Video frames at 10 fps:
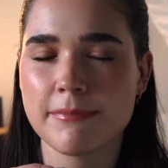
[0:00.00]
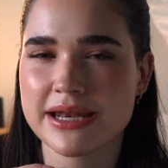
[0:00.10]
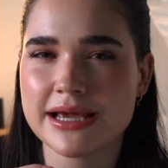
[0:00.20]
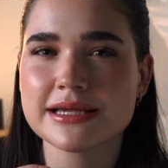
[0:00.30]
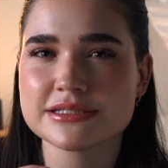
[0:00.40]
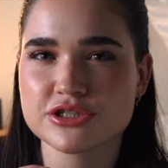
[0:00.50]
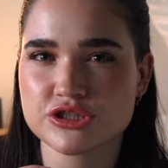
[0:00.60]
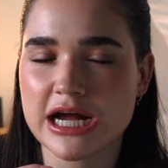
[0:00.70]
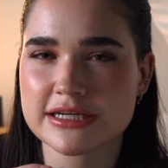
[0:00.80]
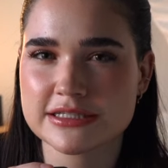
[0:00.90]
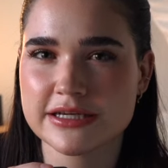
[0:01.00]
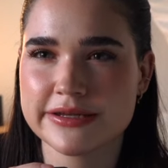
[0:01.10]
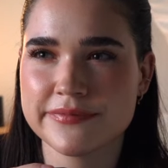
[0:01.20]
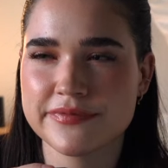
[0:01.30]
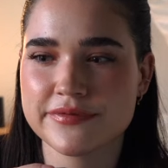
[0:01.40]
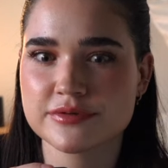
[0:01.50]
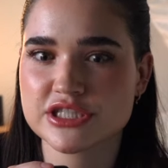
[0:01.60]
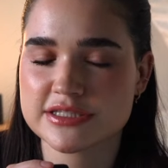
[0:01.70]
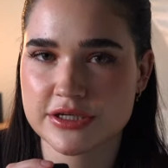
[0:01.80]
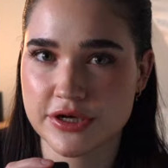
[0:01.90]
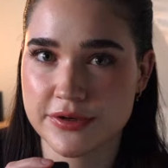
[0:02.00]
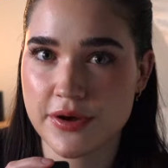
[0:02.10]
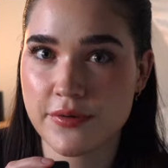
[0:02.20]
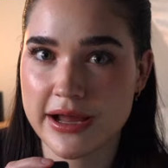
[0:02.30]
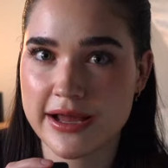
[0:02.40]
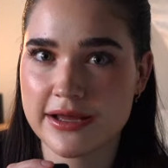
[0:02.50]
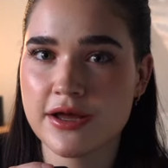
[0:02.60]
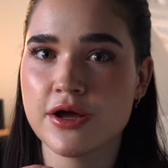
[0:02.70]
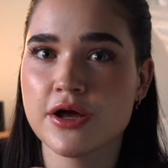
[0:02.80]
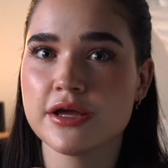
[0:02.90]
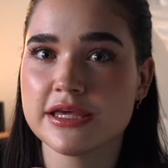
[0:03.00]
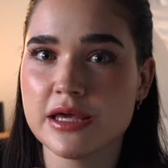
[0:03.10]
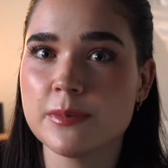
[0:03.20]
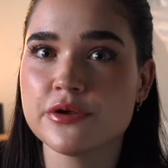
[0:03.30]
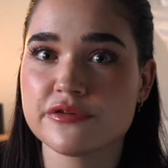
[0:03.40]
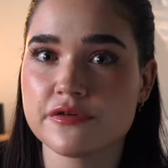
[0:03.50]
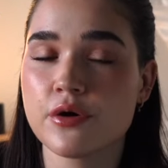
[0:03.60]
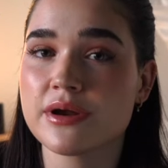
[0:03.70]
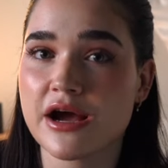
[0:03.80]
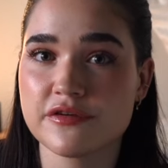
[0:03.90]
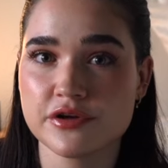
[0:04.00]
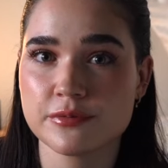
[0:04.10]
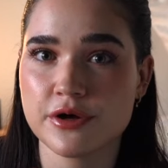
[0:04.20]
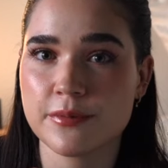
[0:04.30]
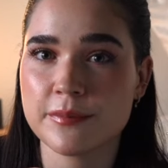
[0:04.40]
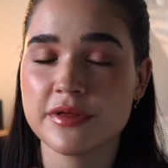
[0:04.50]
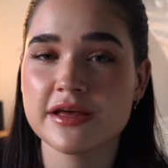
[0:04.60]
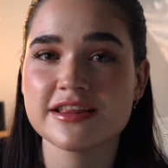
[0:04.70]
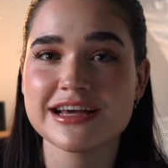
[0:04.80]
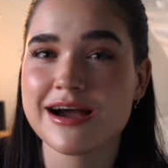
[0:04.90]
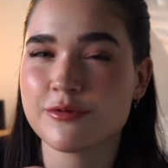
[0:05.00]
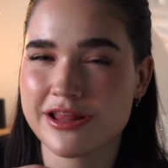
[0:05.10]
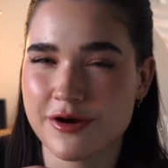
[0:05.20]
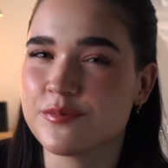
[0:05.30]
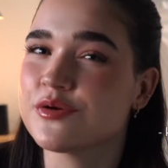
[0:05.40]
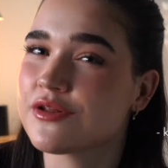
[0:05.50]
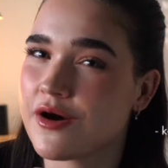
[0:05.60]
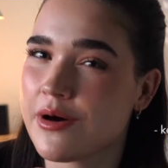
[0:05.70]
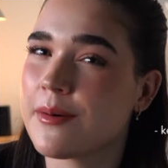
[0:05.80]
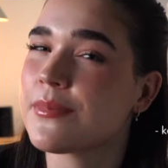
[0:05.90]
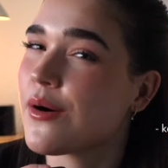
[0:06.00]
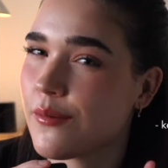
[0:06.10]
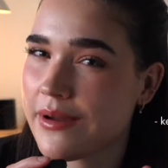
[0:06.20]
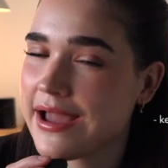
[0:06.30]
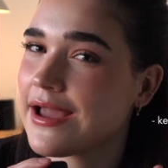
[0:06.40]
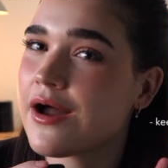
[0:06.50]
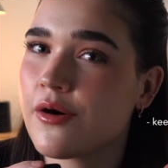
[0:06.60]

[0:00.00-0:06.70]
But I get distracted, which isn't good, okay? Keeping your phone out of your room. That will help you glow up, okay?